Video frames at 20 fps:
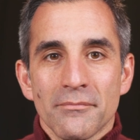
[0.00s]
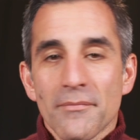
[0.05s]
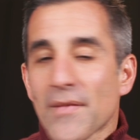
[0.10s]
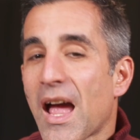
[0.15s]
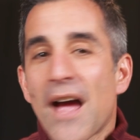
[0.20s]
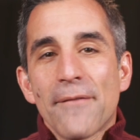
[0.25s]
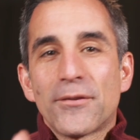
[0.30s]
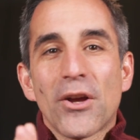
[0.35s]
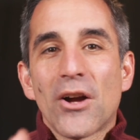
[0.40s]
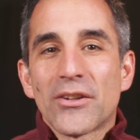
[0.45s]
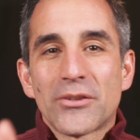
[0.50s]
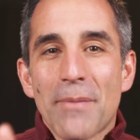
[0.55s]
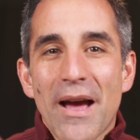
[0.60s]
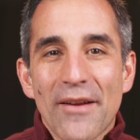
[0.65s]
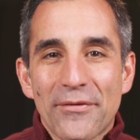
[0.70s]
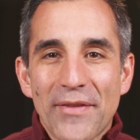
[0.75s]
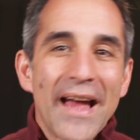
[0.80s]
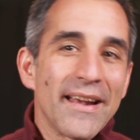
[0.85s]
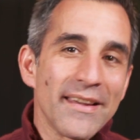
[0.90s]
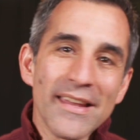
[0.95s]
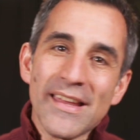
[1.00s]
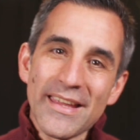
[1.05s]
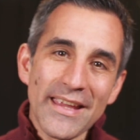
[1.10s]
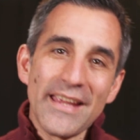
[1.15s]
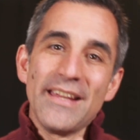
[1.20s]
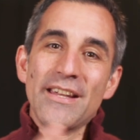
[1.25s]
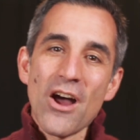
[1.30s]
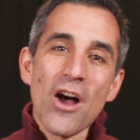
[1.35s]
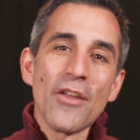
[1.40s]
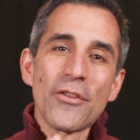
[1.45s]
I've talked about that
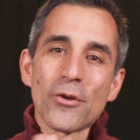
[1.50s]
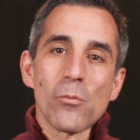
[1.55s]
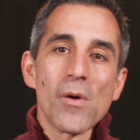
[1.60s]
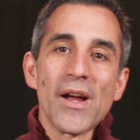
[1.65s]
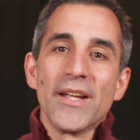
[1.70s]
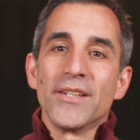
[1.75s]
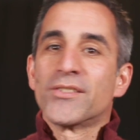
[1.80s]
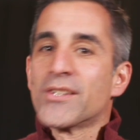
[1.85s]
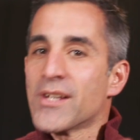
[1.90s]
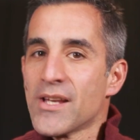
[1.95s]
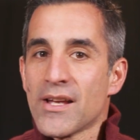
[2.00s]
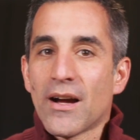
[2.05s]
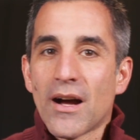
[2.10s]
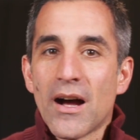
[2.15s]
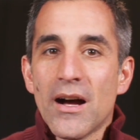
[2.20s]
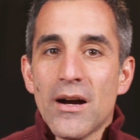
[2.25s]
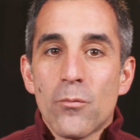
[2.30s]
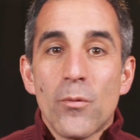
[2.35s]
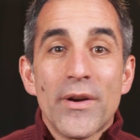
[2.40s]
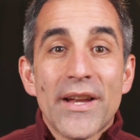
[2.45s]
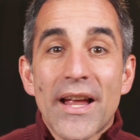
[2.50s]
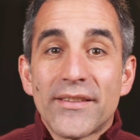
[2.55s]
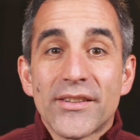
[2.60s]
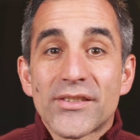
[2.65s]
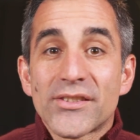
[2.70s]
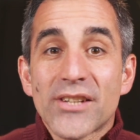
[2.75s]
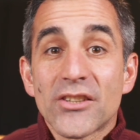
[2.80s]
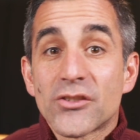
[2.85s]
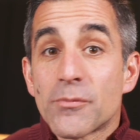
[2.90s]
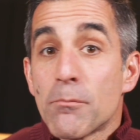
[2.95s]
in other ways when I
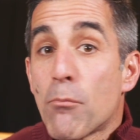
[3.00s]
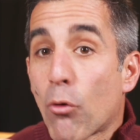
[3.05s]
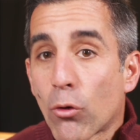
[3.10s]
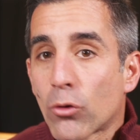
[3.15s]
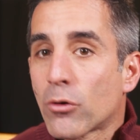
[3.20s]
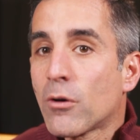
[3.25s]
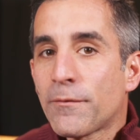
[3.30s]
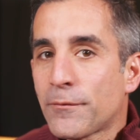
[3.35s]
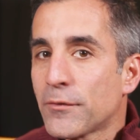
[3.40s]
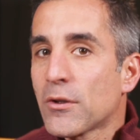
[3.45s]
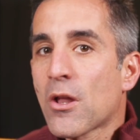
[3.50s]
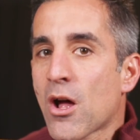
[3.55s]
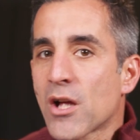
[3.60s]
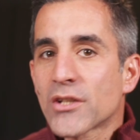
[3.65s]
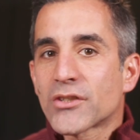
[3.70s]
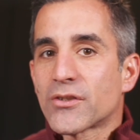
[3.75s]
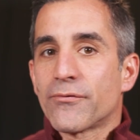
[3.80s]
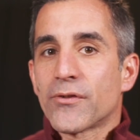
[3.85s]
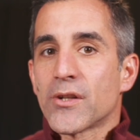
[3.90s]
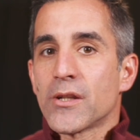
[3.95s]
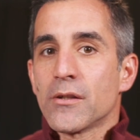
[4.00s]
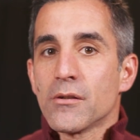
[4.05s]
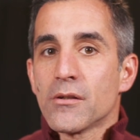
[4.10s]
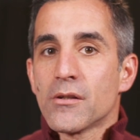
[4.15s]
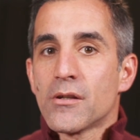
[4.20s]
discuss moral philosophy